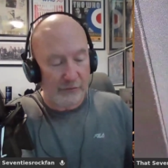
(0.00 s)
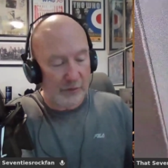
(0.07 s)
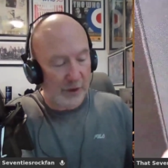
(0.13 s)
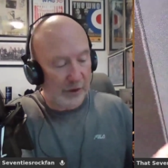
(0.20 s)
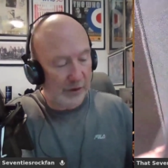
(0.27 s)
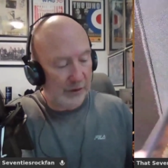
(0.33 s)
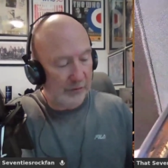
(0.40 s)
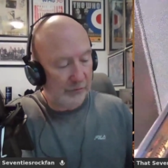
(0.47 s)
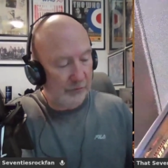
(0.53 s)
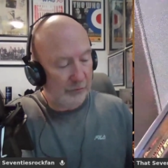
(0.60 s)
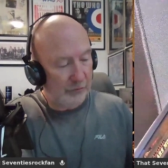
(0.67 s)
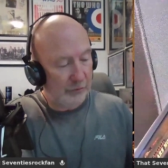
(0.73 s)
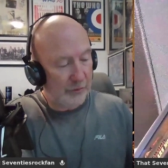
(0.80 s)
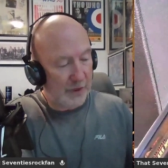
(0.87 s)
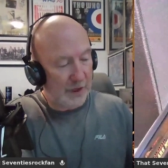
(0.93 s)
Um,
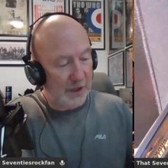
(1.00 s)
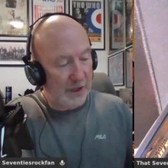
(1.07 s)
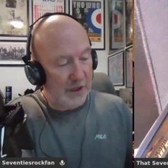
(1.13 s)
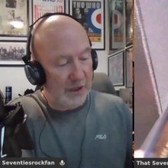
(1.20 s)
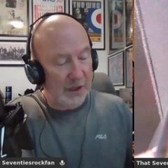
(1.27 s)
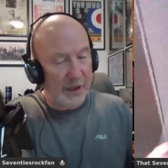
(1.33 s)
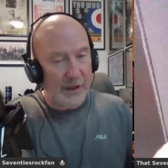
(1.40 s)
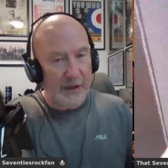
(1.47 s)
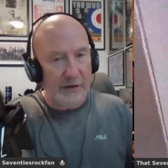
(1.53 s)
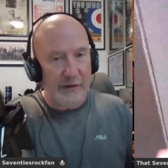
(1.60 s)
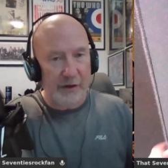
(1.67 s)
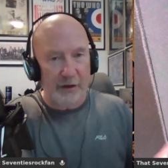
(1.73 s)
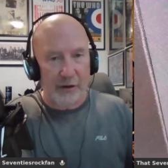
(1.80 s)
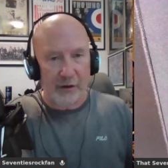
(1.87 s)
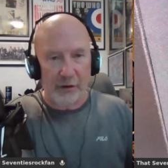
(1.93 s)
And,
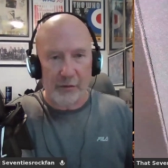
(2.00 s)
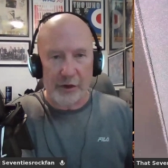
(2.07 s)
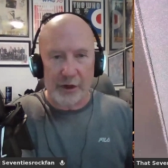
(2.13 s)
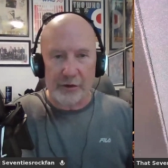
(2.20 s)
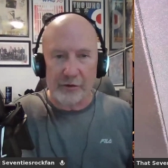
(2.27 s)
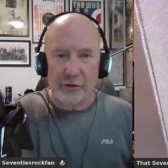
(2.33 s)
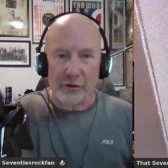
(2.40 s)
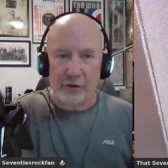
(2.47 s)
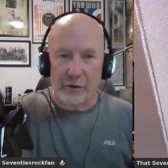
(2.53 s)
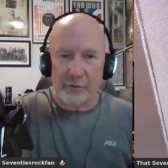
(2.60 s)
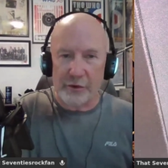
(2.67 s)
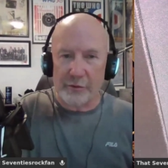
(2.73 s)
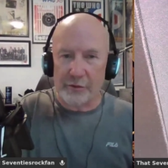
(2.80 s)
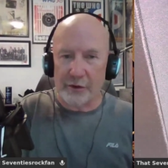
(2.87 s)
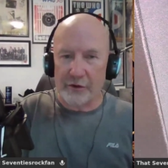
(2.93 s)
you know, I mean, I know a lot of
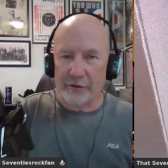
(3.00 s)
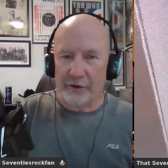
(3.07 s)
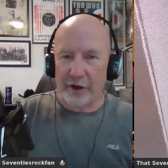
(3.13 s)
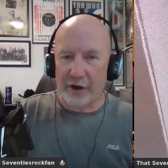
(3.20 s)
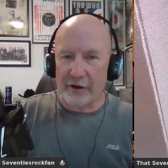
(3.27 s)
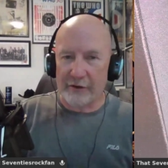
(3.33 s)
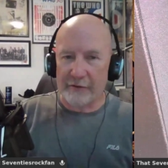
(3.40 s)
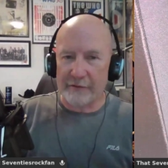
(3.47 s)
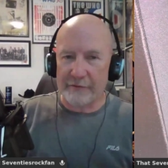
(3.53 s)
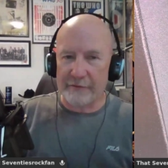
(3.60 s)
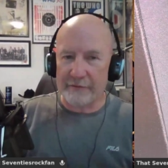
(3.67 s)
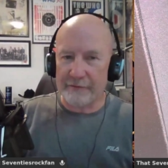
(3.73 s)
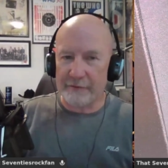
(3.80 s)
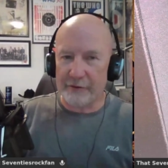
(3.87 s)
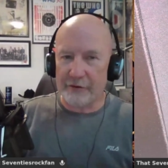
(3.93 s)
people are, are
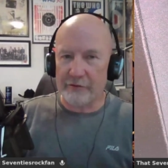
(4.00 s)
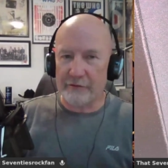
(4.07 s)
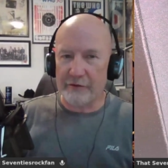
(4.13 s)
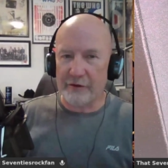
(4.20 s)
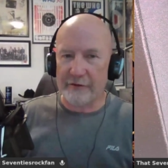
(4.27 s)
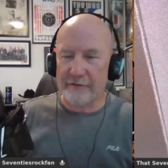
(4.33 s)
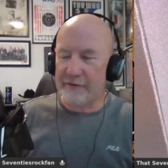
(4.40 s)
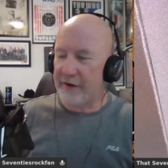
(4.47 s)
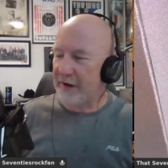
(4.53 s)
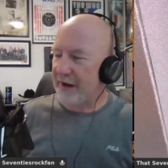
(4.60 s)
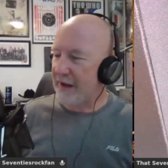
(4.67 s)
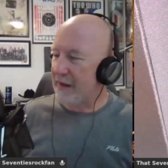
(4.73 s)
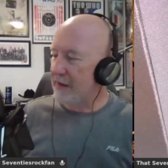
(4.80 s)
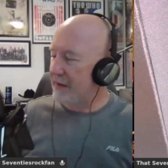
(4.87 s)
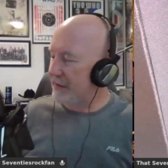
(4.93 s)
looking for the
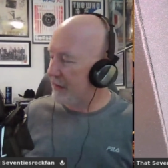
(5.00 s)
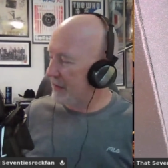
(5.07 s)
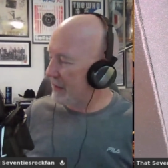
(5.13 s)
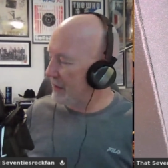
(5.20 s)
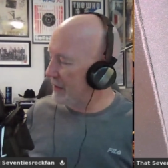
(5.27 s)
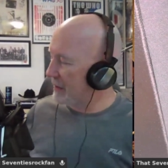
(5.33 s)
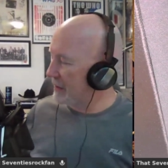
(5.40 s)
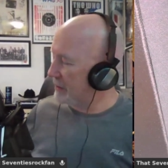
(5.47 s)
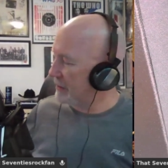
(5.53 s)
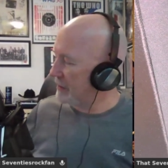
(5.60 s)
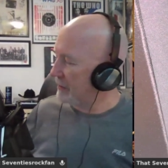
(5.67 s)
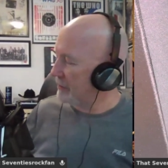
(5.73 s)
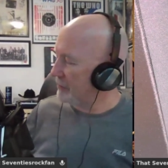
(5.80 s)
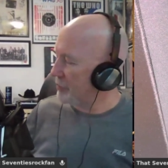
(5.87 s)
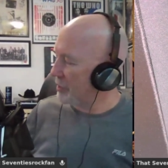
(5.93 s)
fidelity in
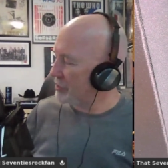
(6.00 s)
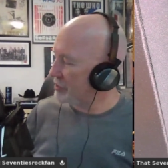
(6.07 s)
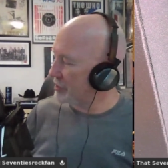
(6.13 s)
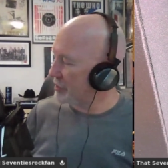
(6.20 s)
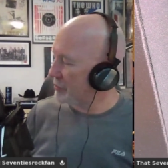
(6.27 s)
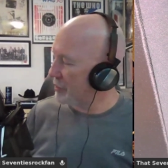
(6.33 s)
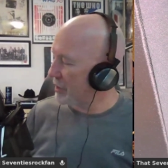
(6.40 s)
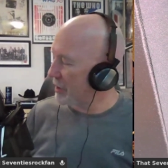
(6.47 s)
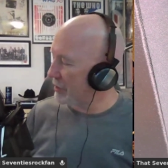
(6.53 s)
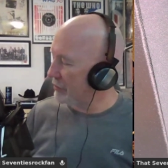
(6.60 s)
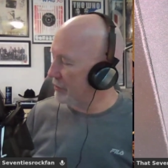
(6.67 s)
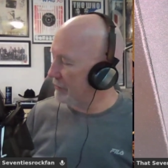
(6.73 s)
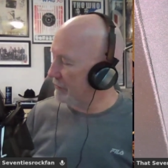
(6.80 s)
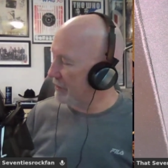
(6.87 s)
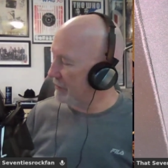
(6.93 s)
the picture, but I
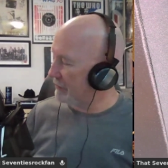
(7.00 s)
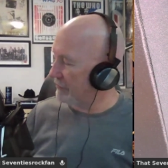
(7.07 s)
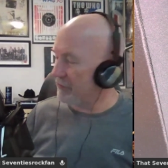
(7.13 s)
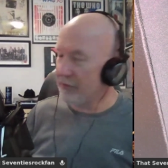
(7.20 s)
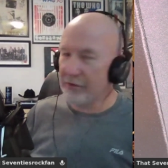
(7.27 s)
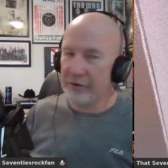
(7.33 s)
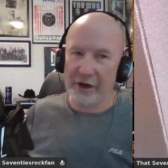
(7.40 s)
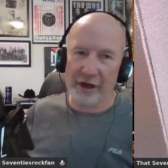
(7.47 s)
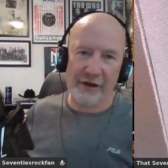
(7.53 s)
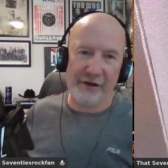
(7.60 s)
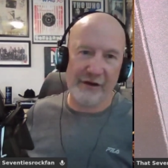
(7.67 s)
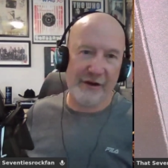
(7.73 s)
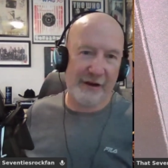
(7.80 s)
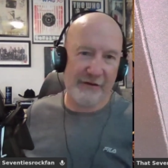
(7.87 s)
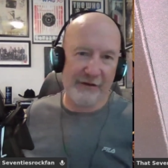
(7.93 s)
don't even have a four K
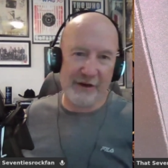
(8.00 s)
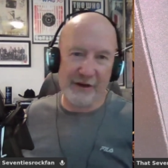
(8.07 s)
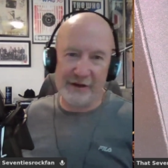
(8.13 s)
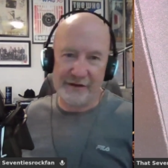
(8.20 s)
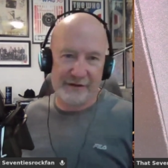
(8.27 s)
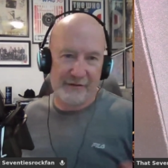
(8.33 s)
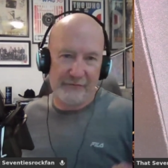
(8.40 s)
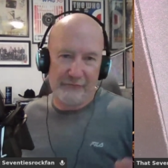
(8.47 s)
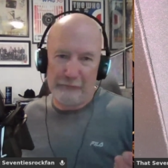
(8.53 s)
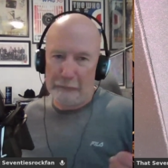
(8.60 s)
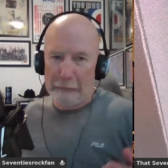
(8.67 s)
T V, so